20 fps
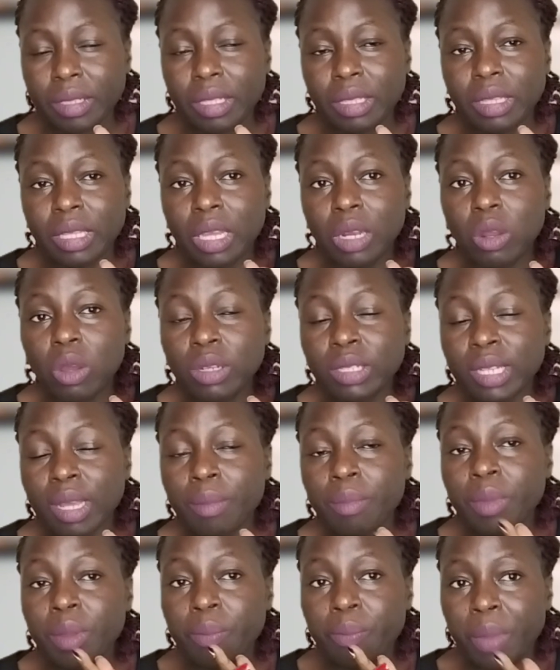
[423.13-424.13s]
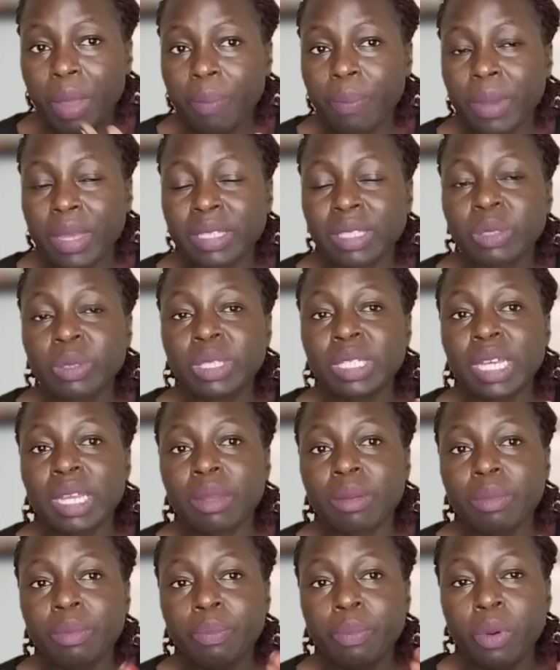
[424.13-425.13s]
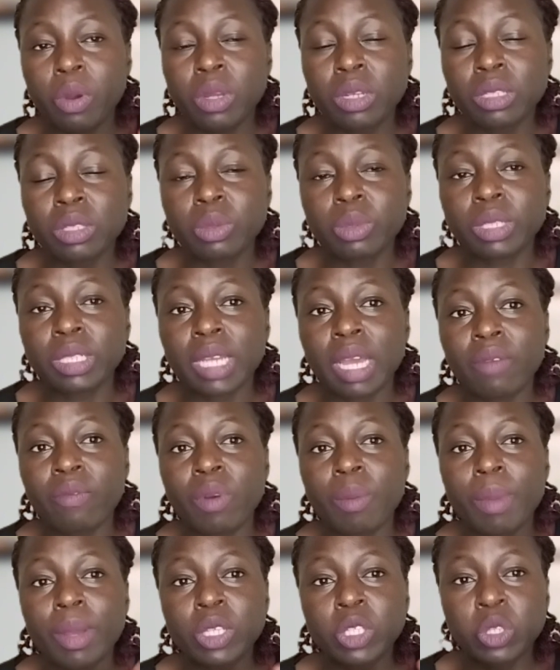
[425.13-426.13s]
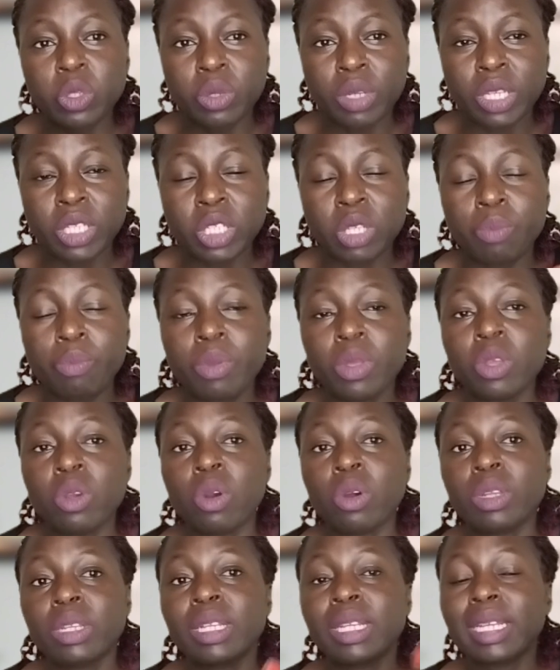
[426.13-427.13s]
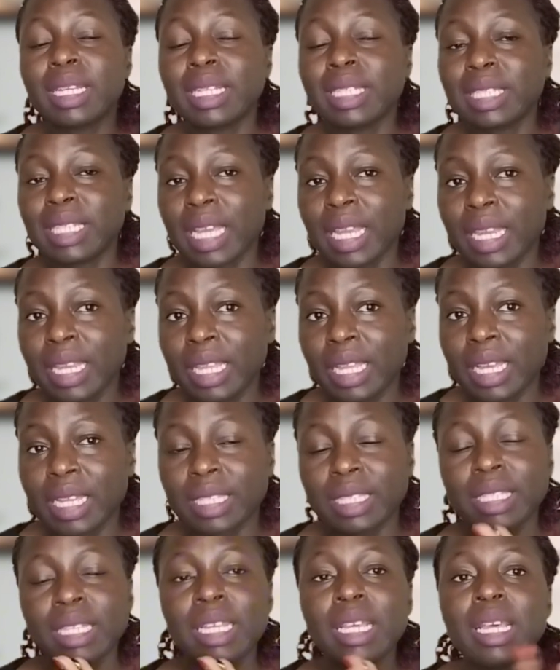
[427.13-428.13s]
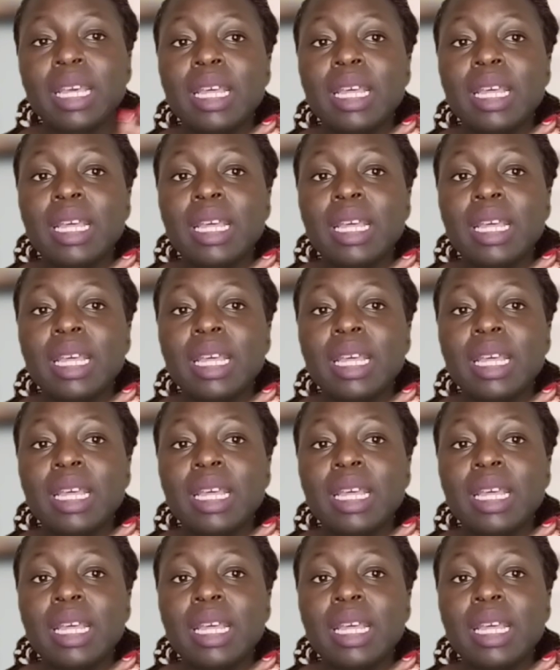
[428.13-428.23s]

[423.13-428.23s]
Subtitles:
The long-term papers, which are bonds which have a maturity beyond 10 years.